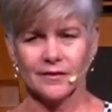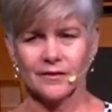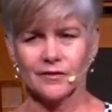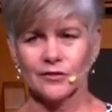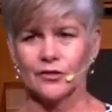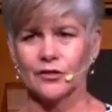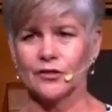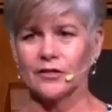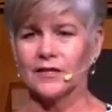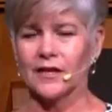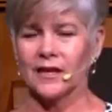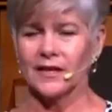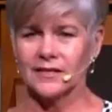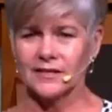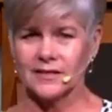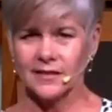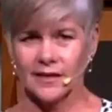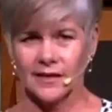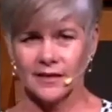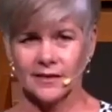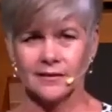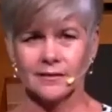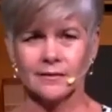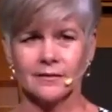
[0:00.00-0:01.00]
She takes
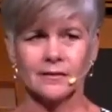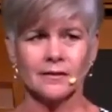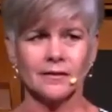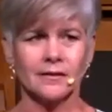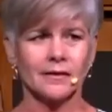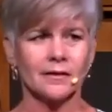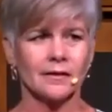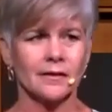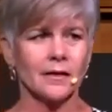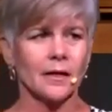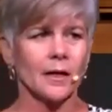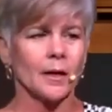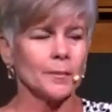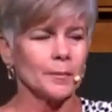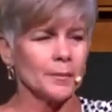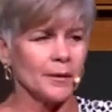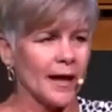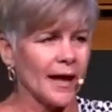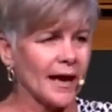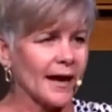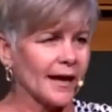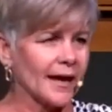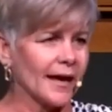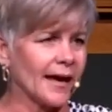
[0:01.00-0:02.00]
in a
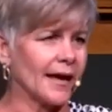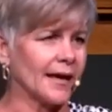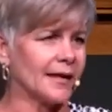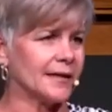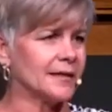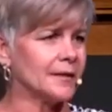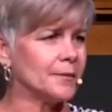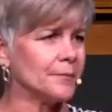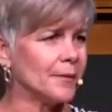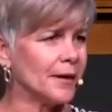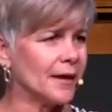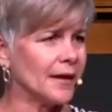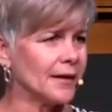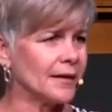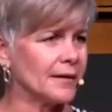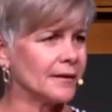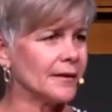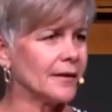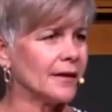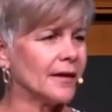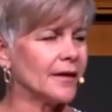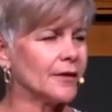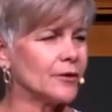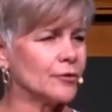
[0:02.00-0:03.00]
black
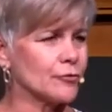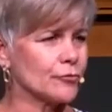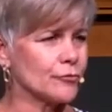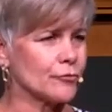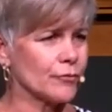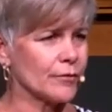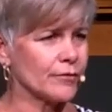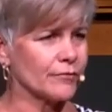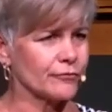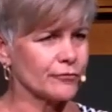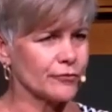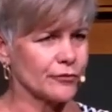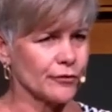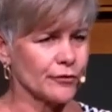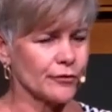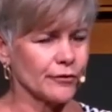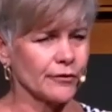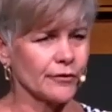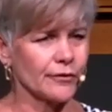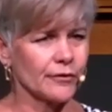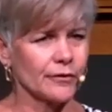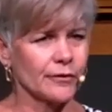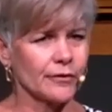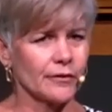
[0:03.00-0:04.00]
handyman and
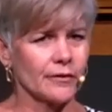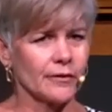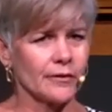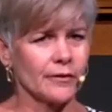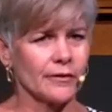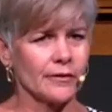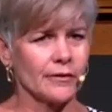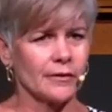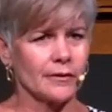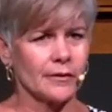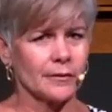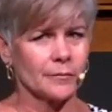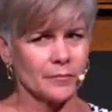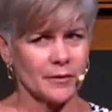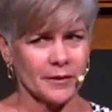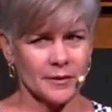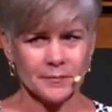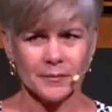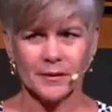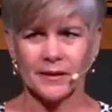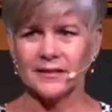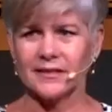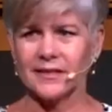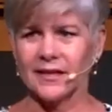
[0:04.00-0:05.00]
drifter,
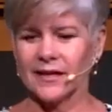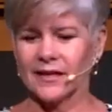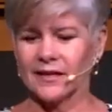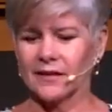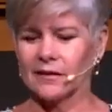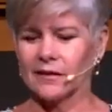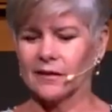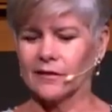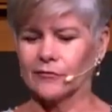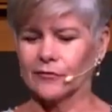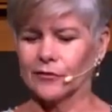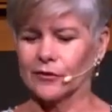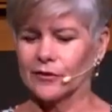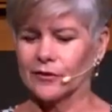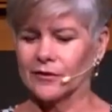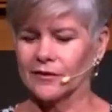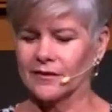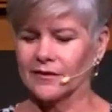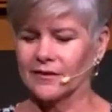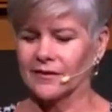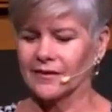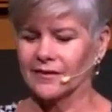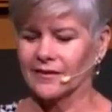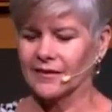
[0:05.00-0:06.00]
played by Danny Glover,
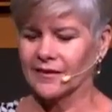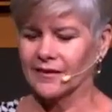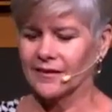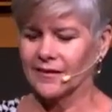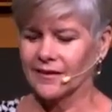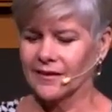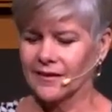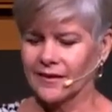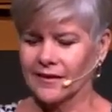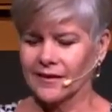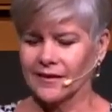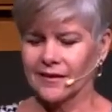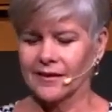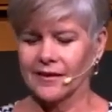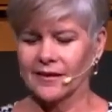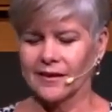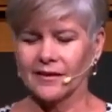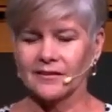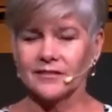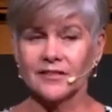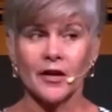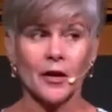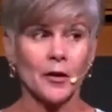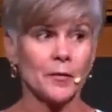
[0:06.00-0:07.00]

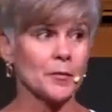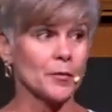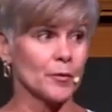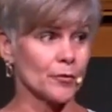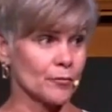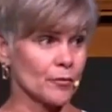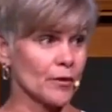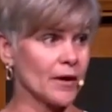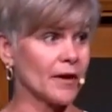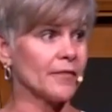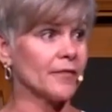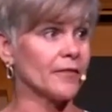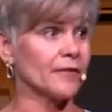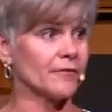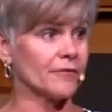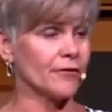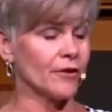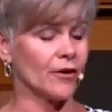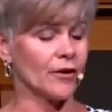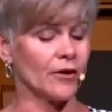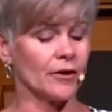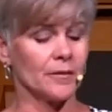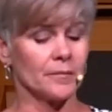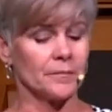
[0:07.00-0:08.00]
to help her run the
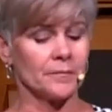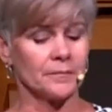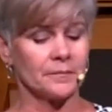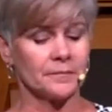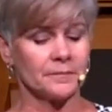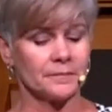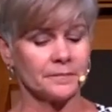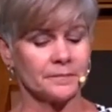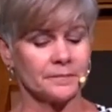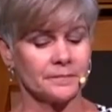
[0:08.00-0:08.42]
farm.